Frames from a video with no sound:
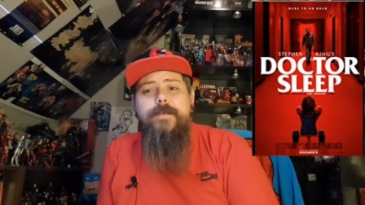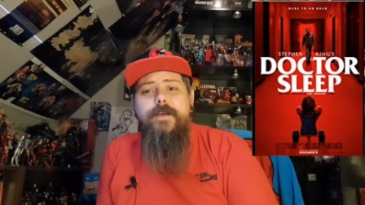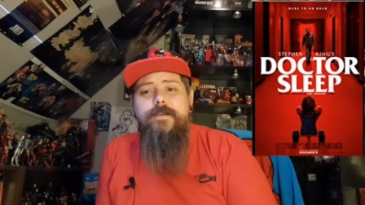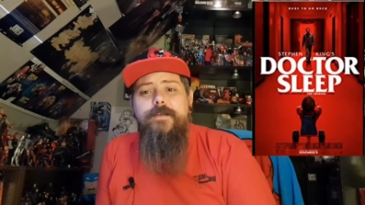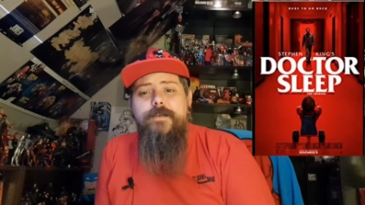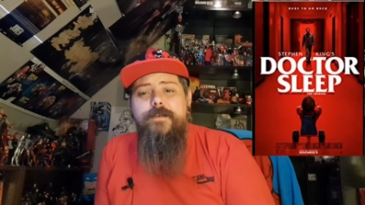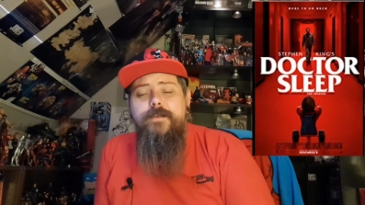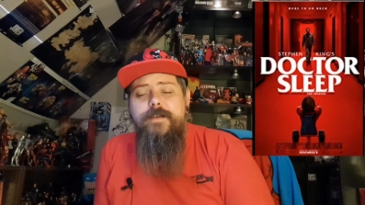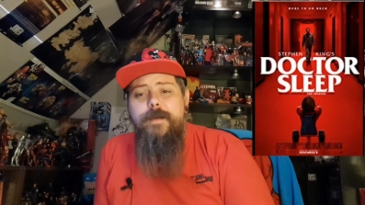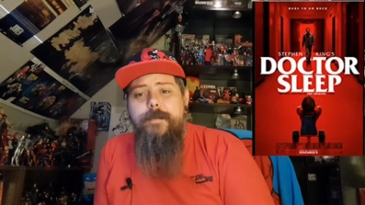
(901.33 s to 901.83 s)

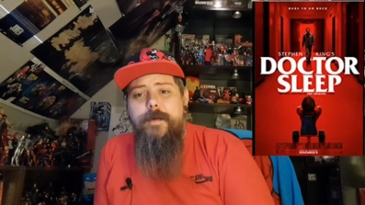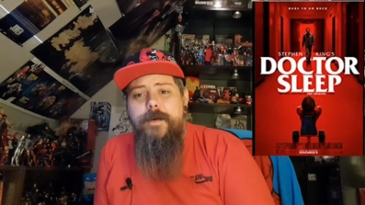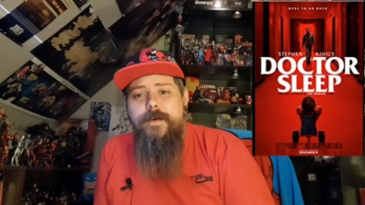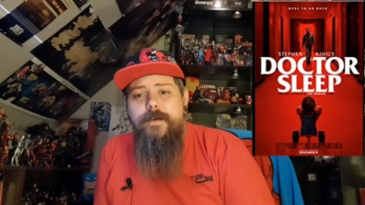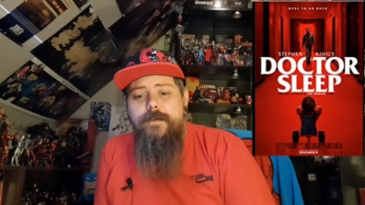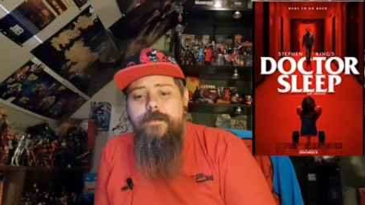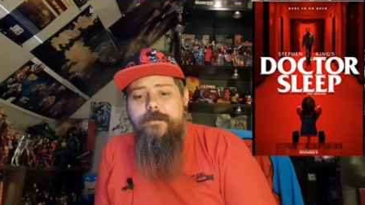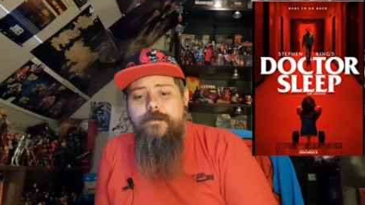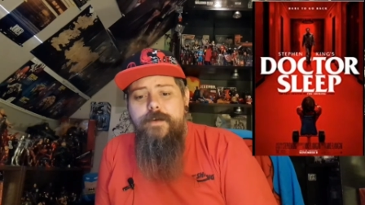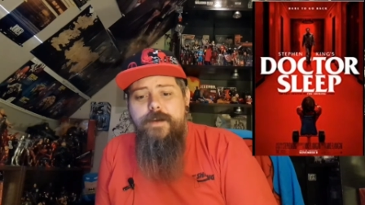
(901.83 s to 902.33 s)
doesn't slip
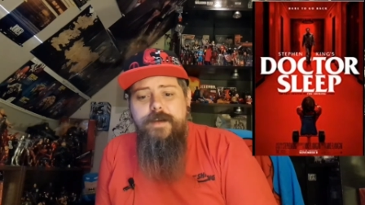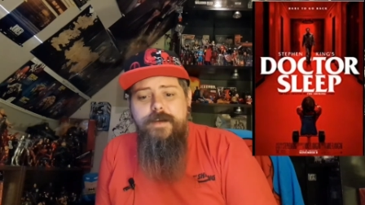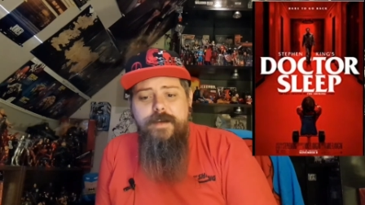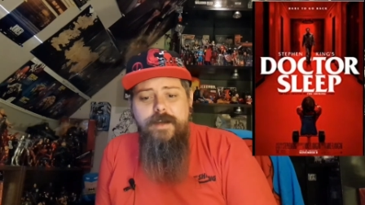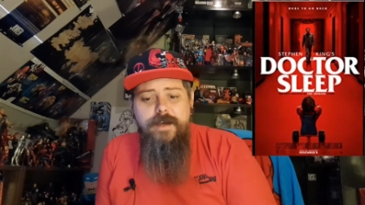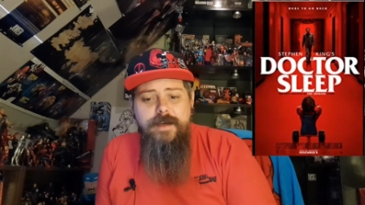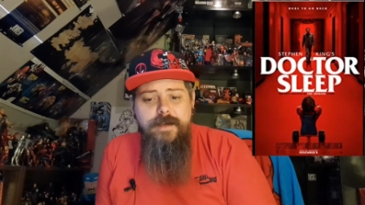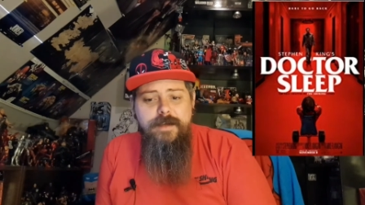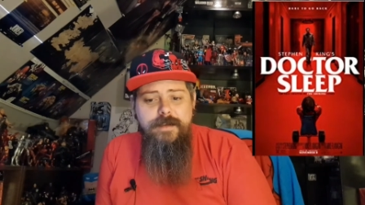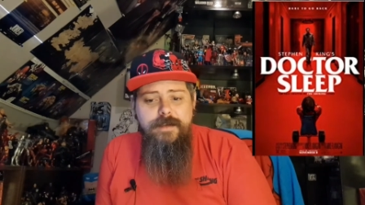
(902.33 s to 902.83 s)
under the
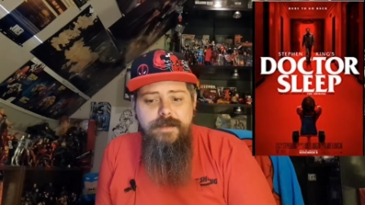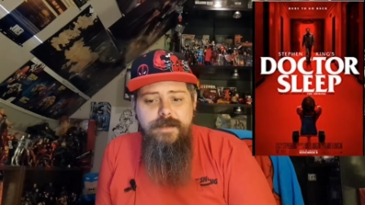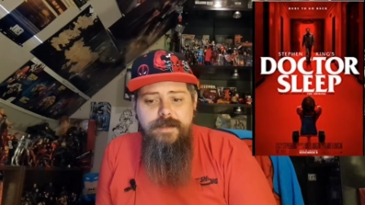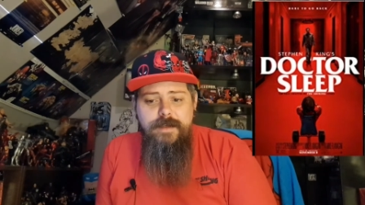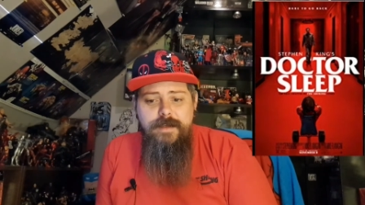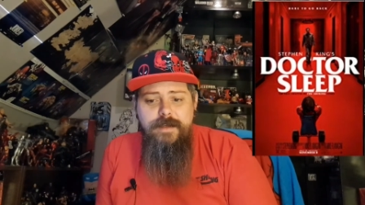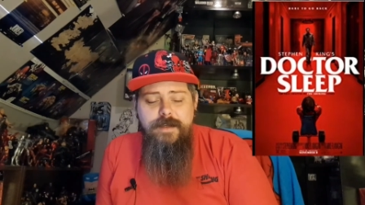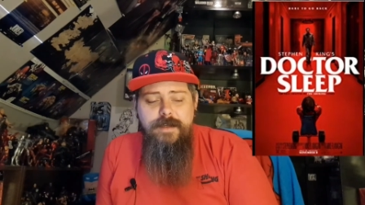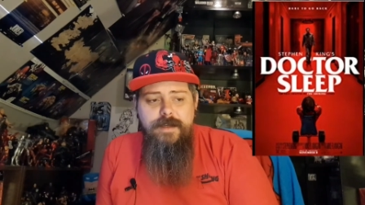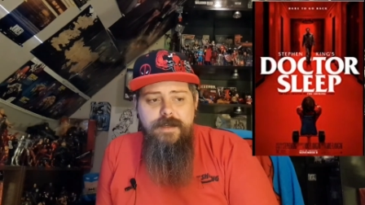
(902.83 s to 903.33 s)
radar.
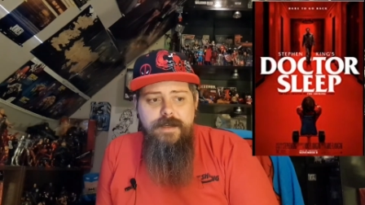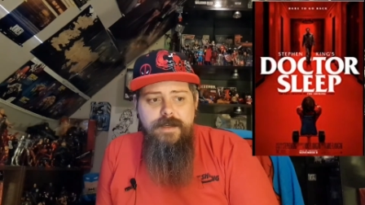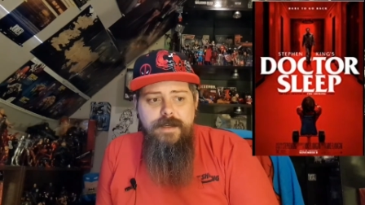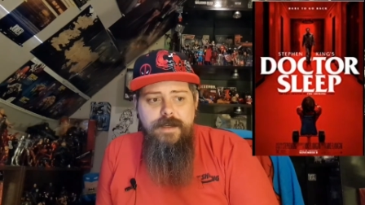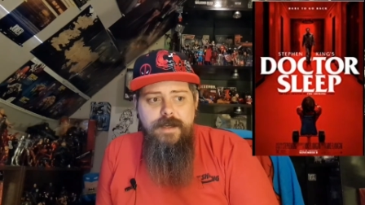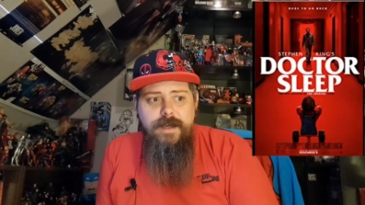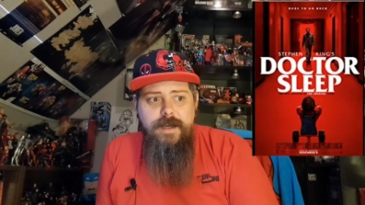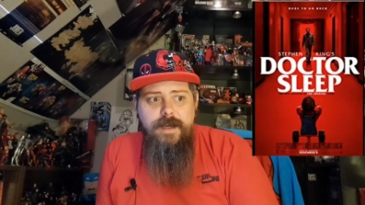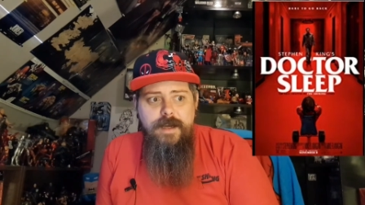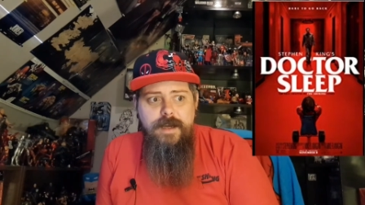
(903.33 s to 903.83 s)

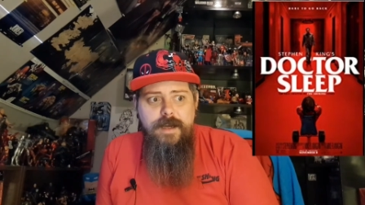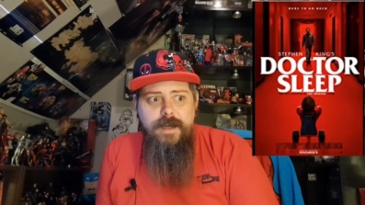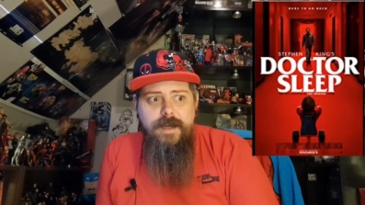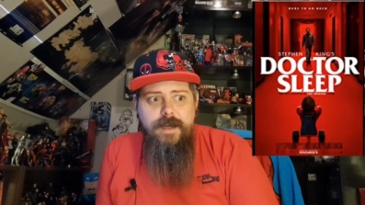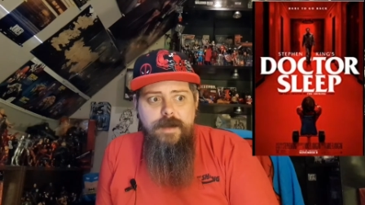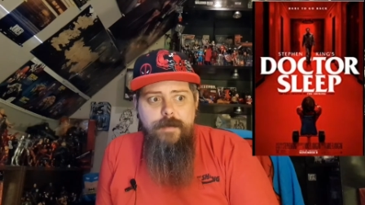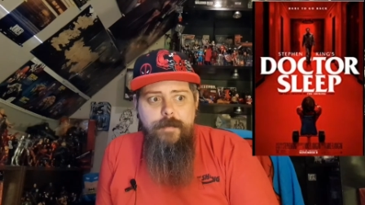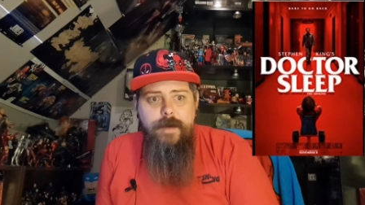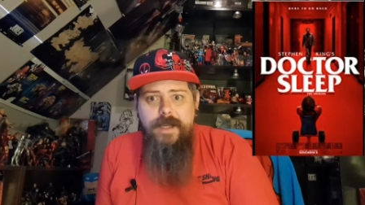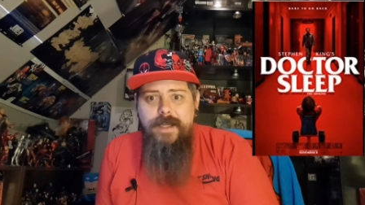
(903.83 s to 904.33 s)

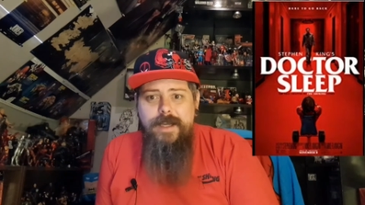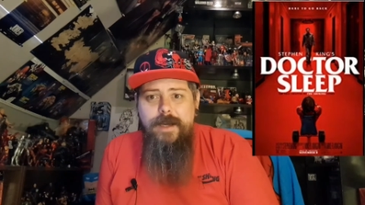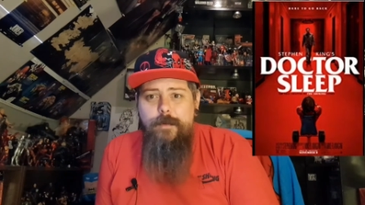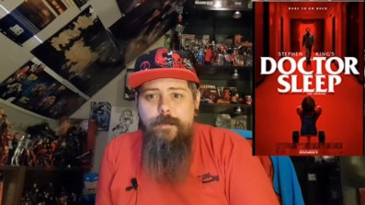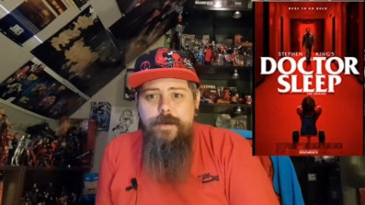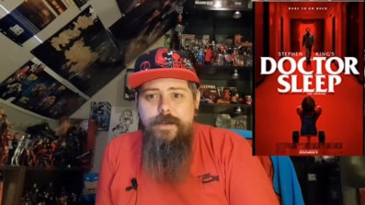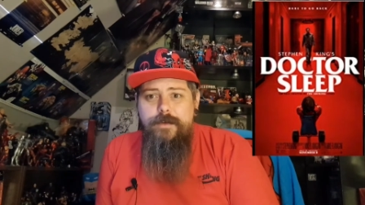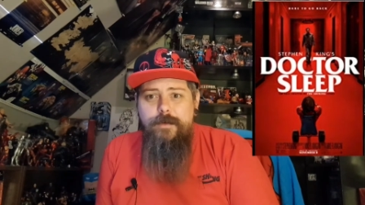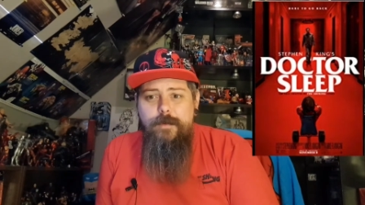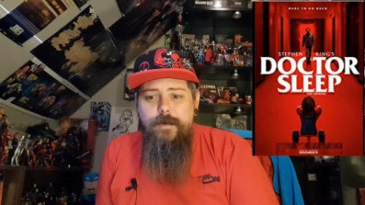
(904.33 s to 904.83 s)
I can't
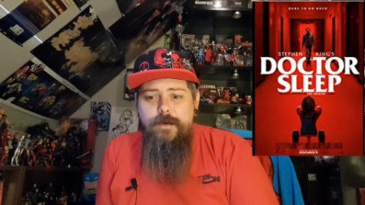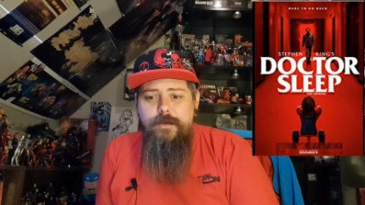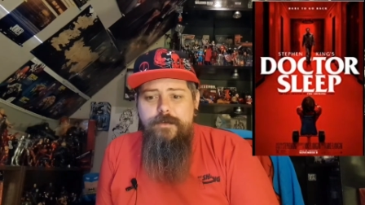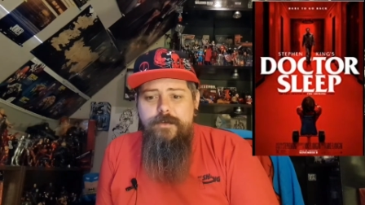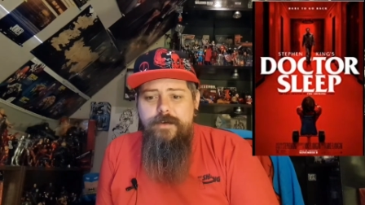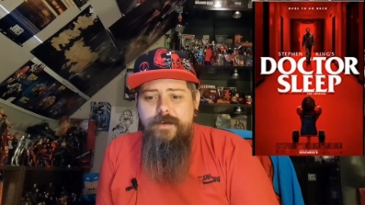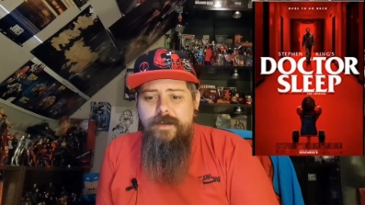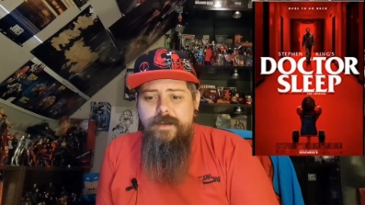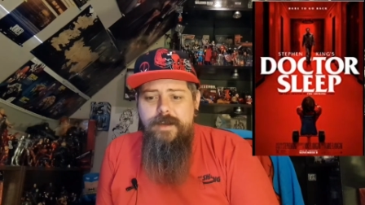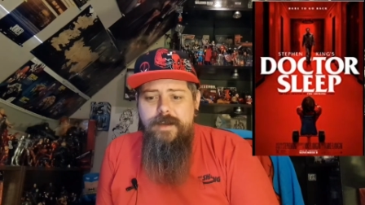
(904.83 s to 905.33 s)
wait to
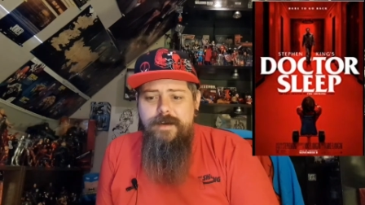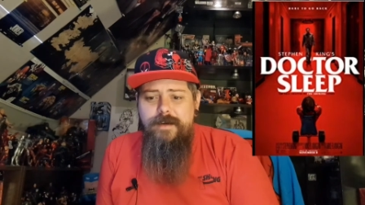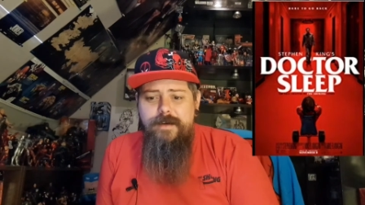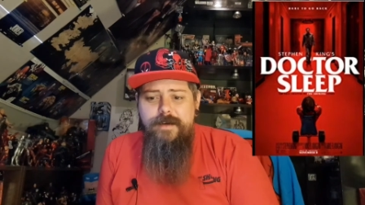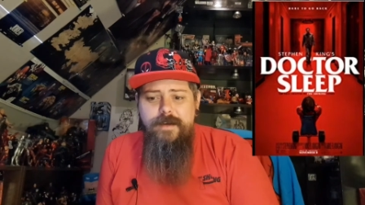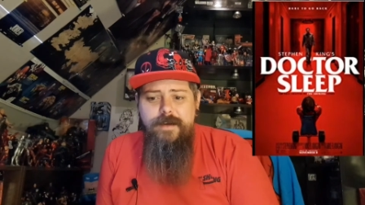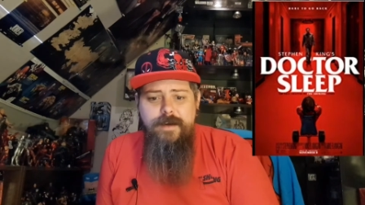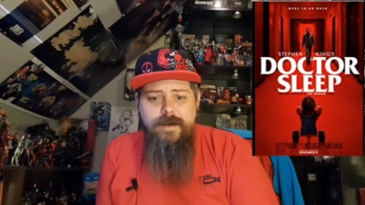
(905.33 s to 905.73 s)
watch it again.